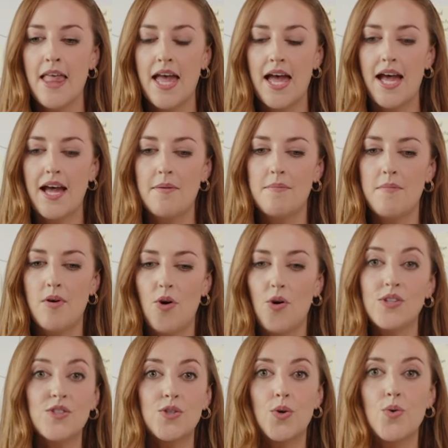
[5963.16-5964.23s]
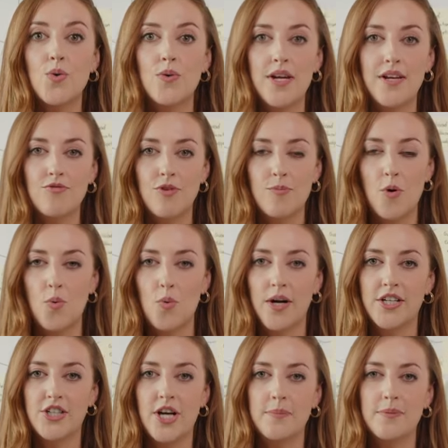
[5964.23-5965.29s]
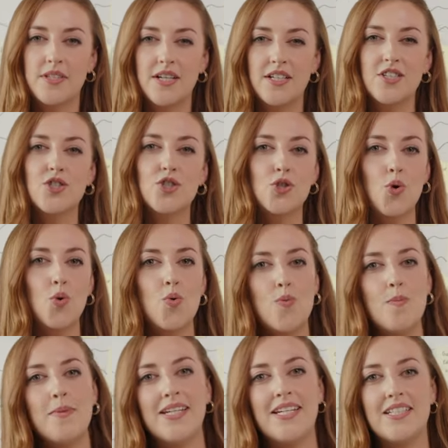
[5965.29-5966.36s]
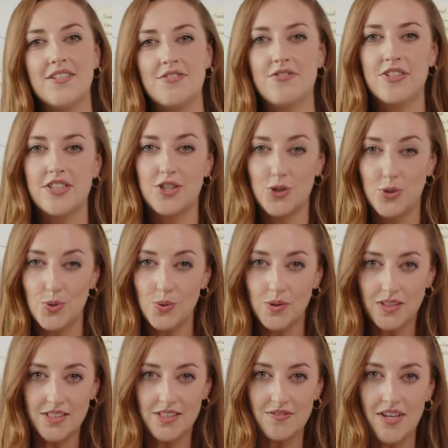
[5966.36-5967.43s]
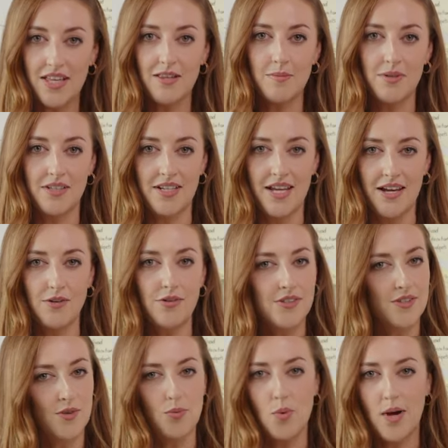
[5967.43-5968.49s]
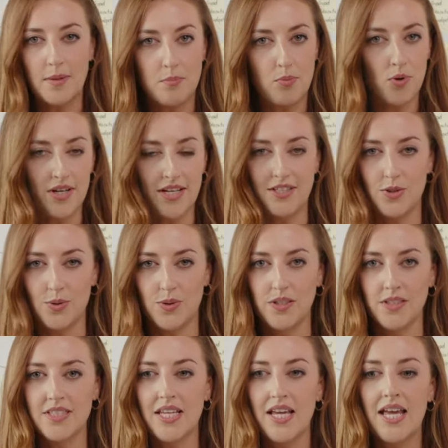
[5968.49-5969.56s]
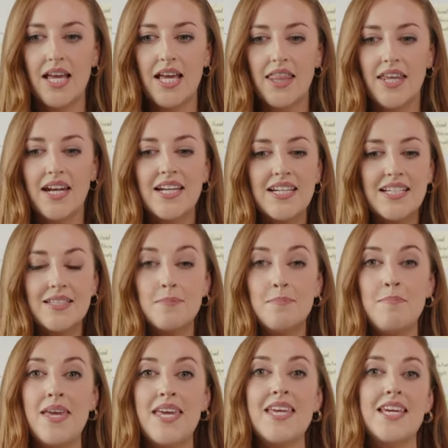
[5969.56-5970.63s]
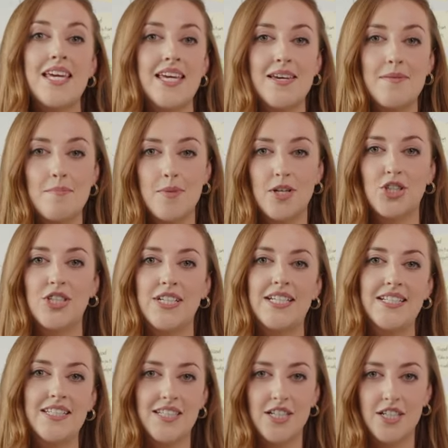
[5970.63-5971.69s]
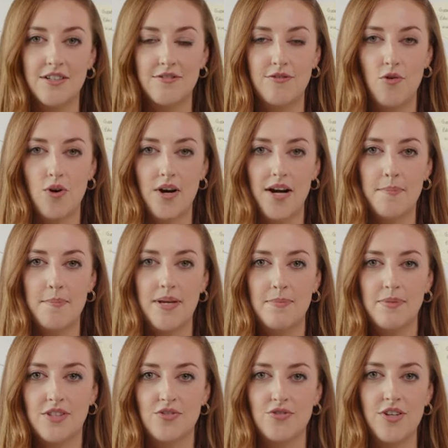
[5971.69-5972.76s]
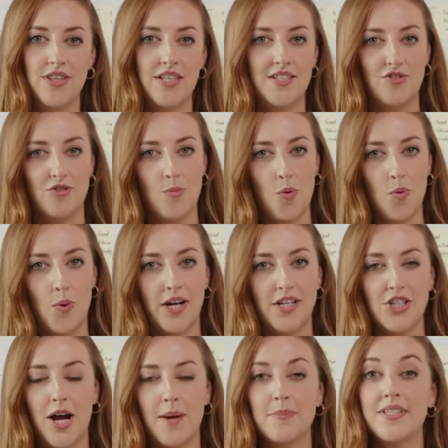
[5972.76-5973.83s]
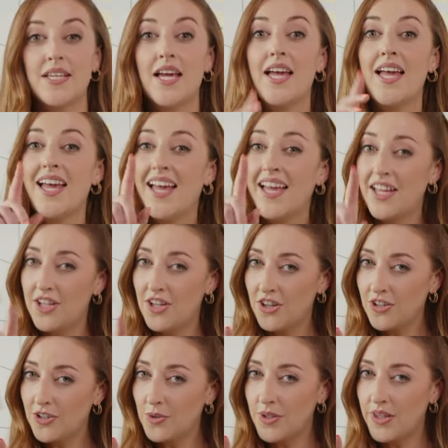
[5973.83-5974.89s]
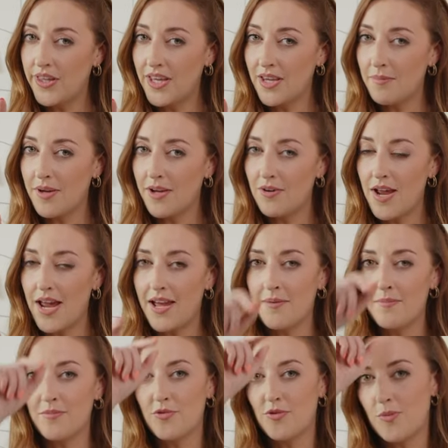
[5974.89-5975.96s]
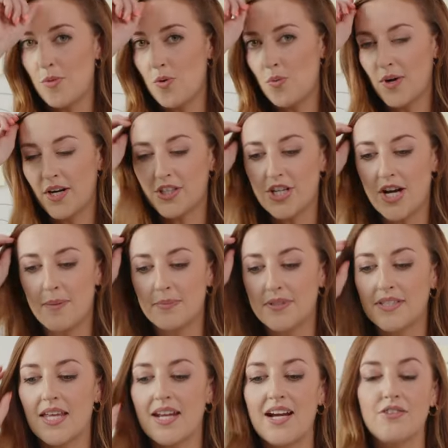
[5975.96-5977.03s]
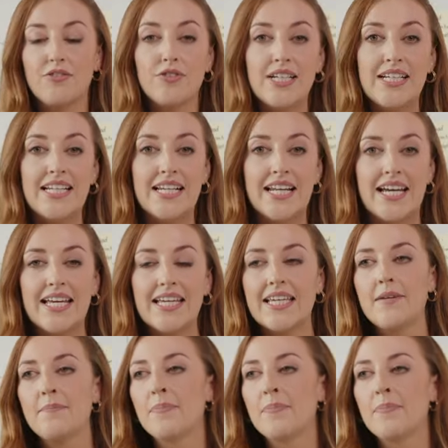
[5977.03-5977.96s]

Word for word: Also in remote workshops, there are so many different tools available now, so whiteboarding tools, that it is making it much easier for people to run these remote workshops. Another cool thing about remote workshops that I really like,